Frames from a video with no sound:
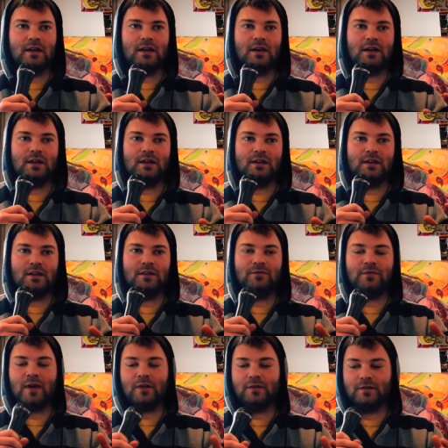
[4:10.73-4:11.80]
and it
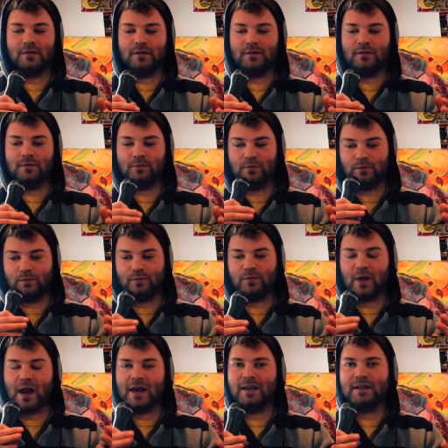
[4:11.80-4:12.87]
felt
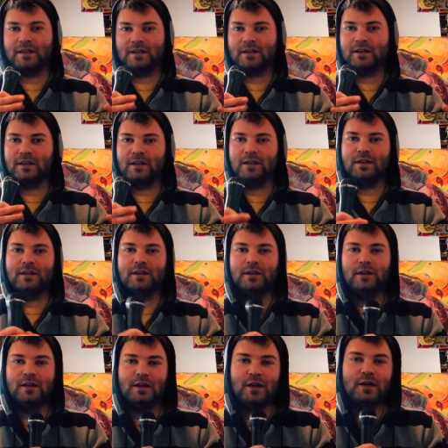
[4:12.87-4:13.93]
like an
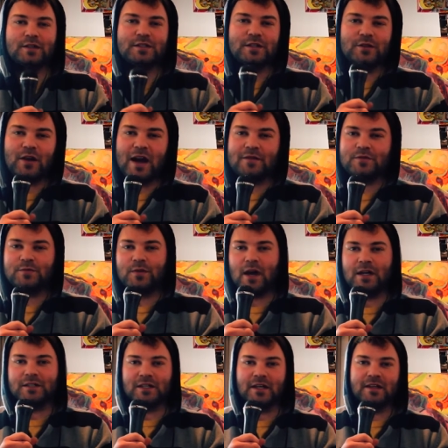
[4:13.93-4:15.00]
arts and crafts
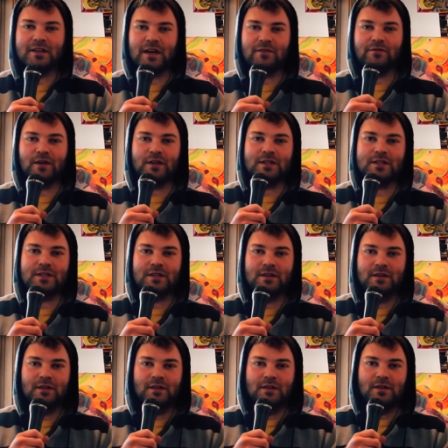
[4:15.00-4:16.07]
project at first.
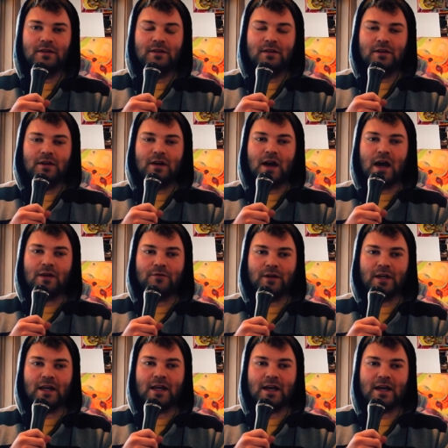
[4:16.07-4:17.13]
I
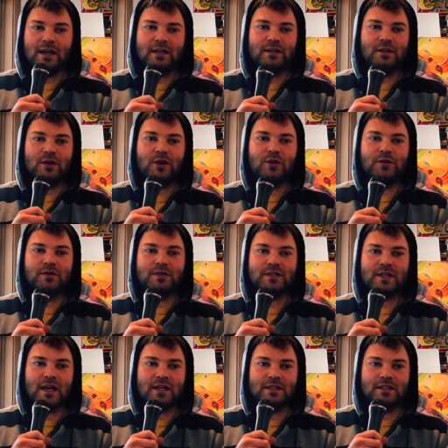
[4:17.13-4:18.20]
really had no
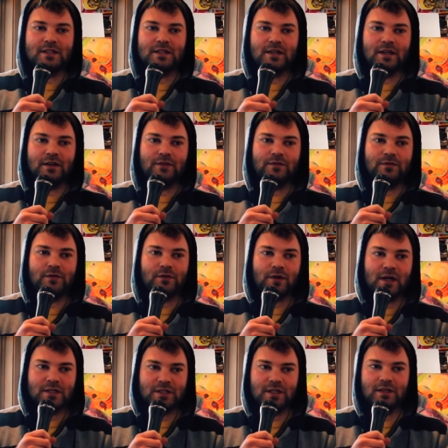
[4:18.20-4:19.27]
sense of
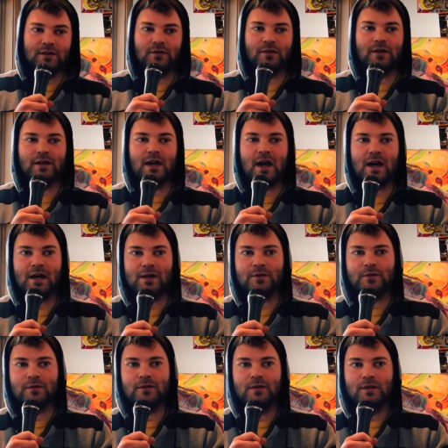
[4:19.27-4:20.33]
direction or
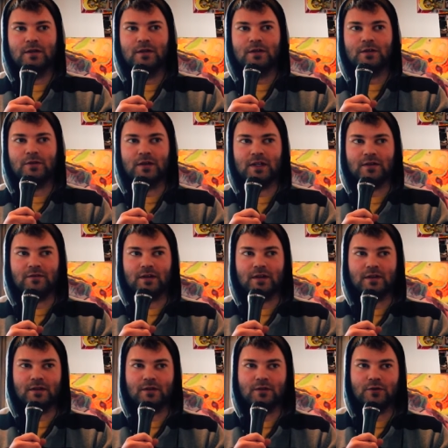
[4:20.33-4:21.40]
how to
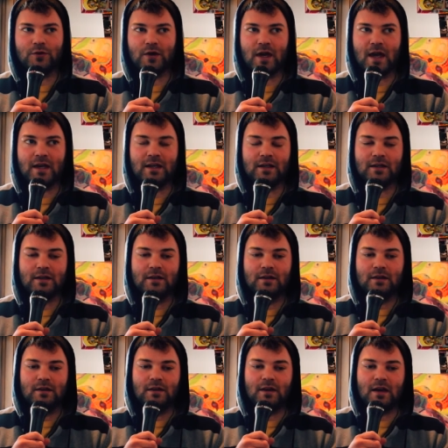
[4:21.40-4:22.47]
even create
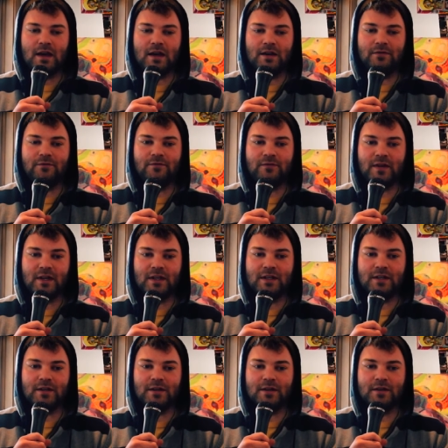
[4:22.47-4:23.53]
a
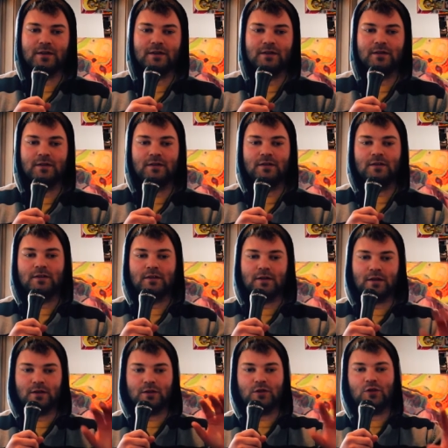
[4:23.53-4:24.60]
figure
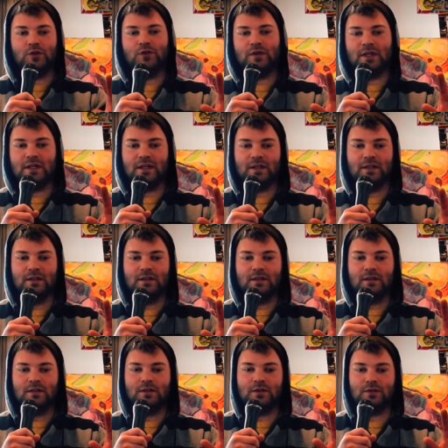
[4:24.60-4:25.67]
on 2D
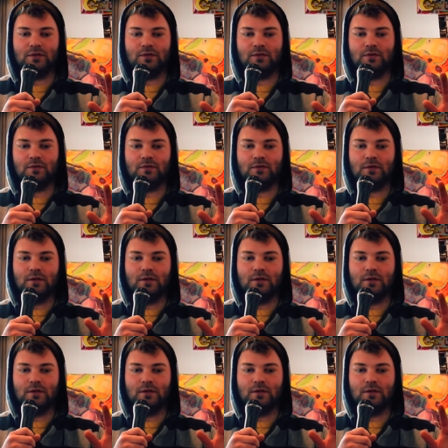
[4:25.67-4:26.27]
to